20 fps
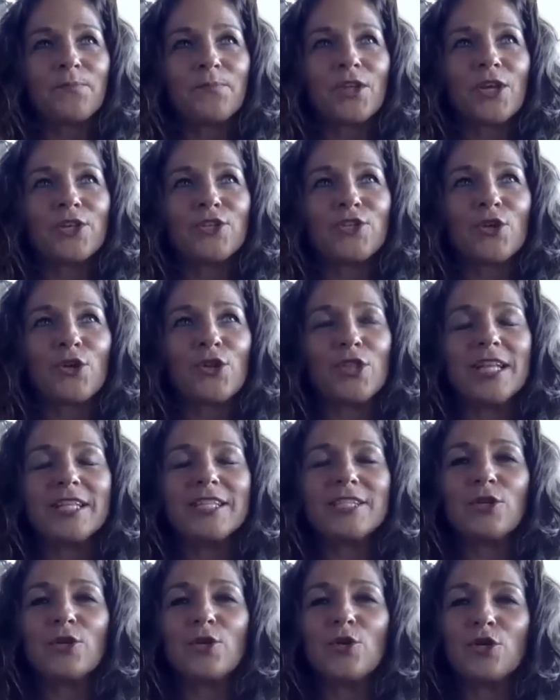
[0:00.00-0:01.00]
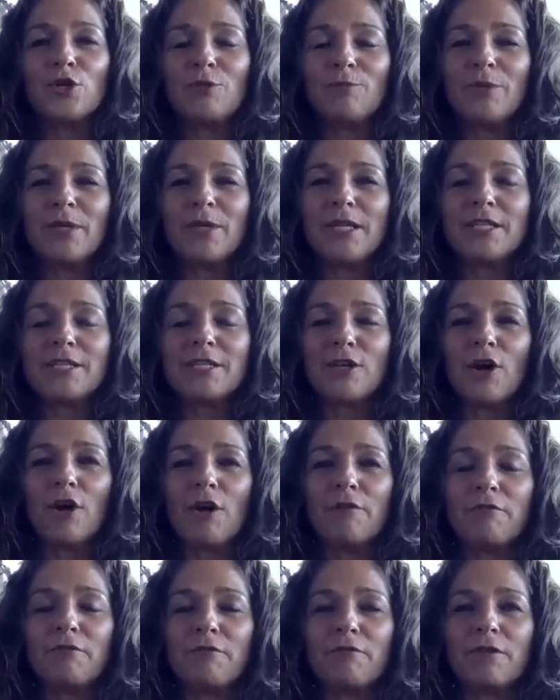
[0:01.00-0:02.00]
So that's a good piece
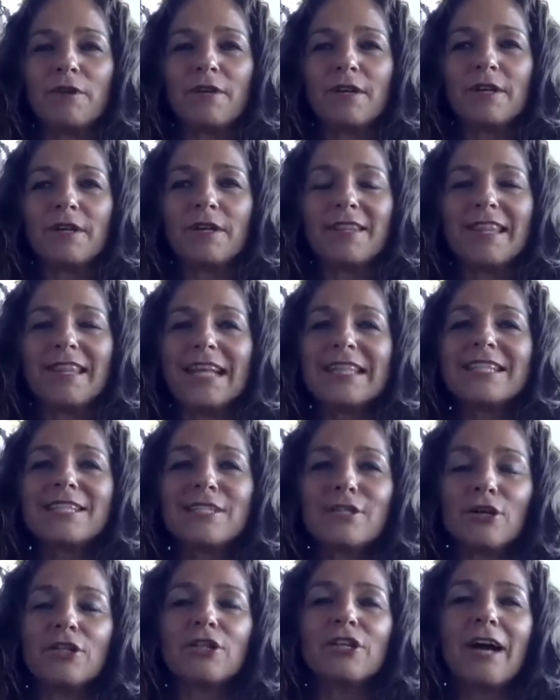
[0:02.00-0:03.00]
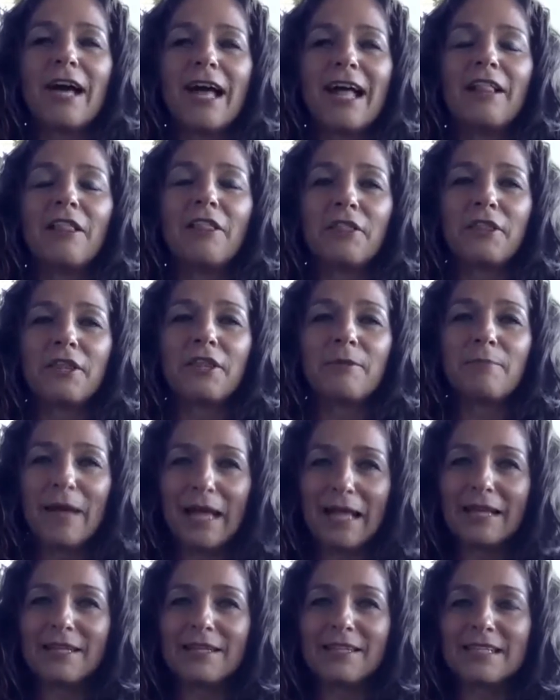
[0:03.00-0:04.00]
of, that's not a healthy
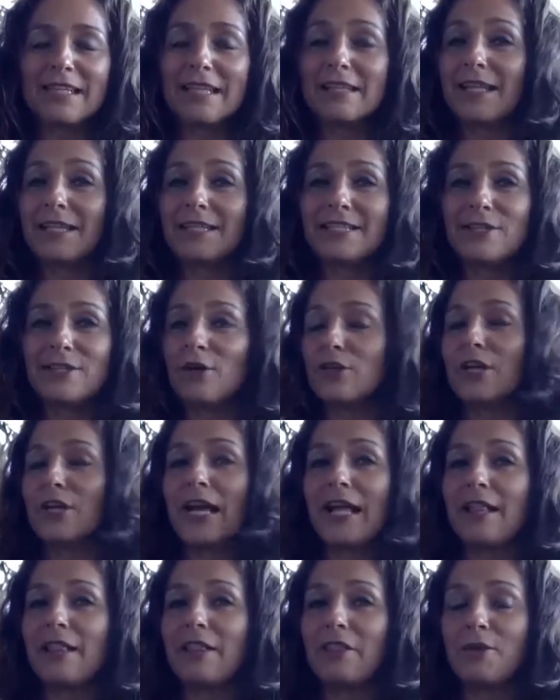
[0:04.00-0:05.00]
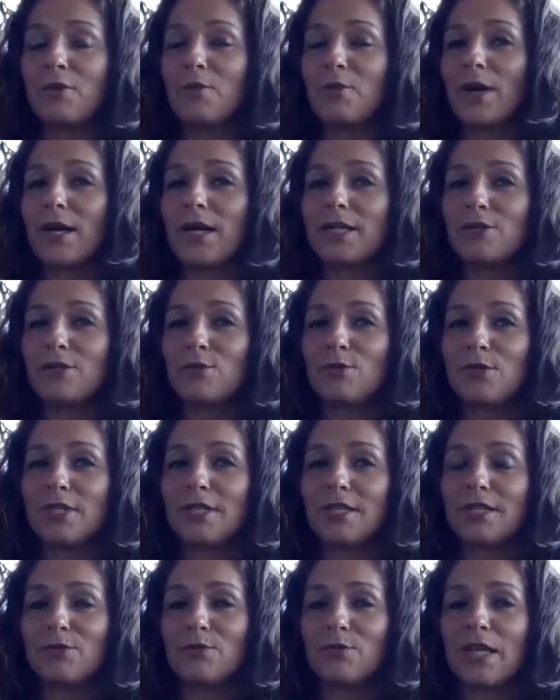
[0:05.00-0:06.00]
balance, and that's not a healthy way to
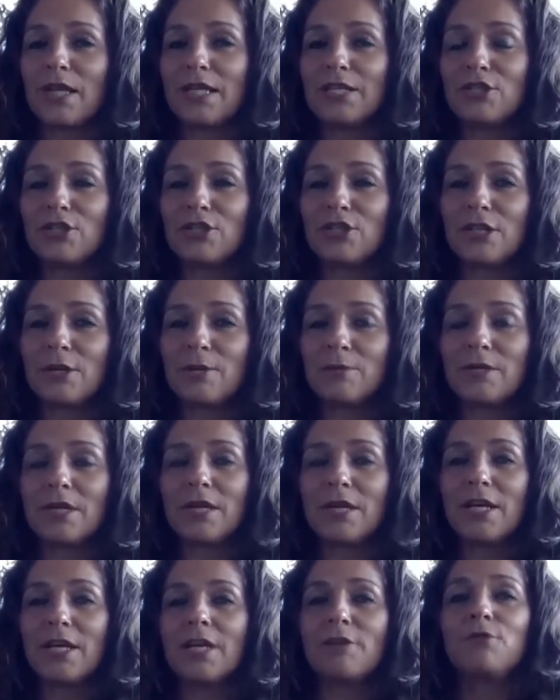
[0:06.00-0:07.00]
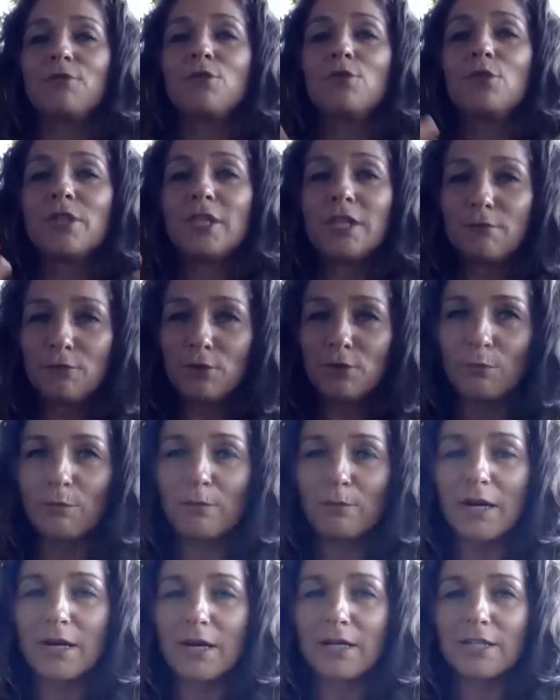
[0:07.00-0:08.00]
deal in relationships. If you give too
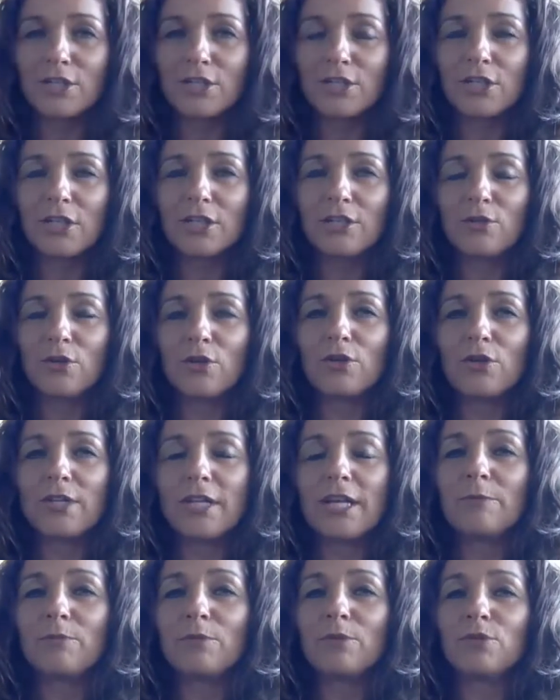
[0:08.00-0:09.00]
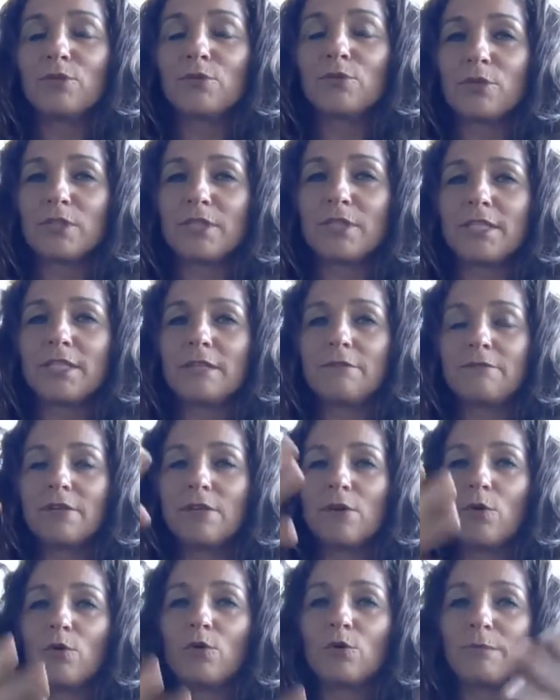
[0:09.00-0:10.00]
much and you're not able to receive and
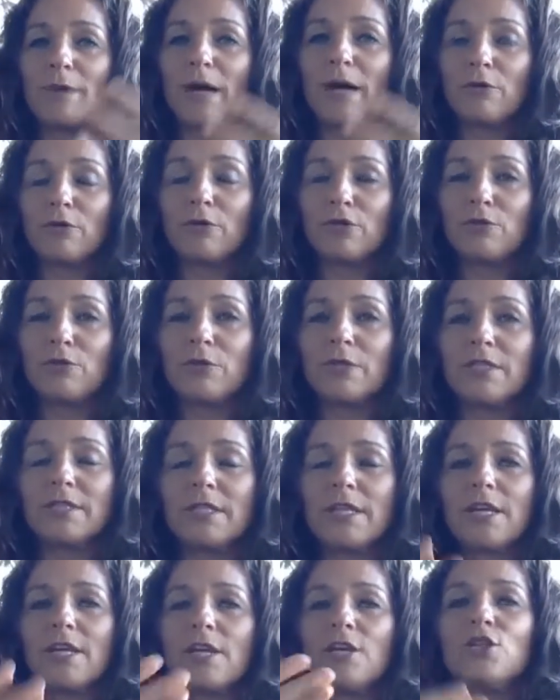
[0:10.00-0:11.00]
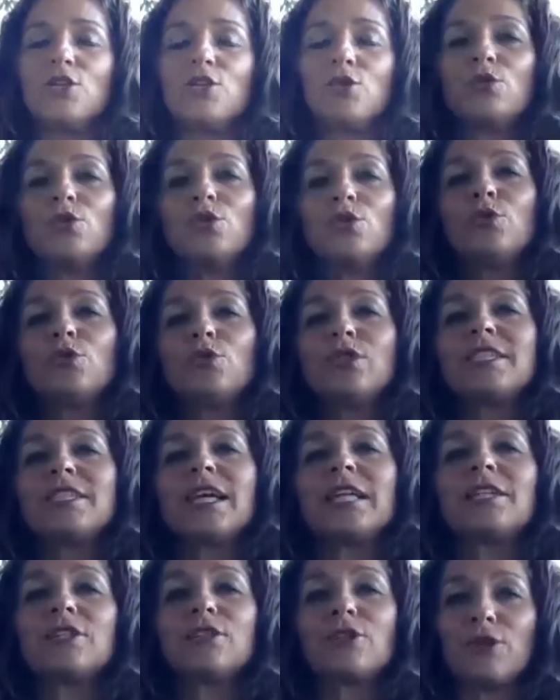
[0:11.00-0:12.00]
hold boundaries, you lose
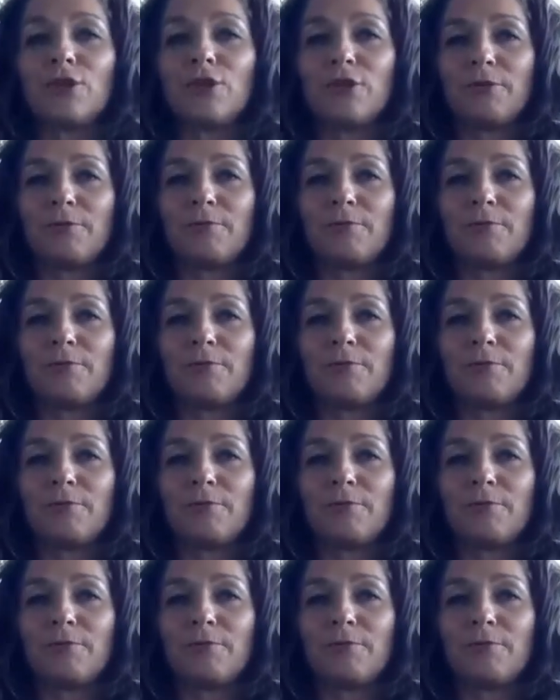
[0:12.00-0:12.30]
center.